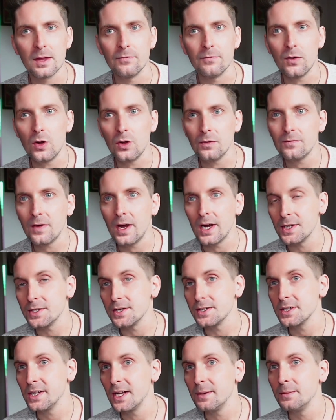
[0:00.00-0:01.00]
Vault
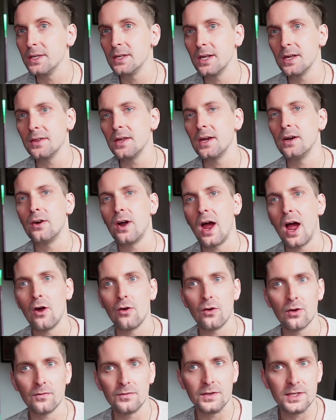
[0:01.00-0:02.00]
Finance is claiming that they are
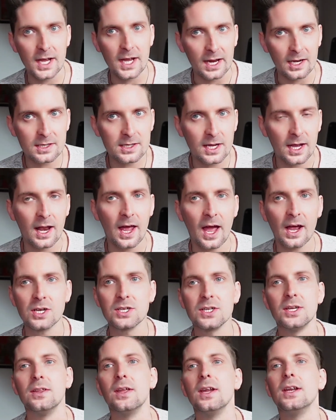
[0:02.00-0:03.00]
out of date and
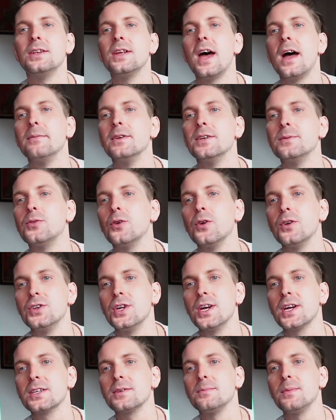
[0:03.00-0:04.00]
actually they damage
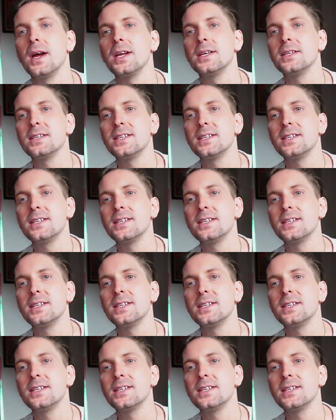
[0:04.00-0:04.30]
projects by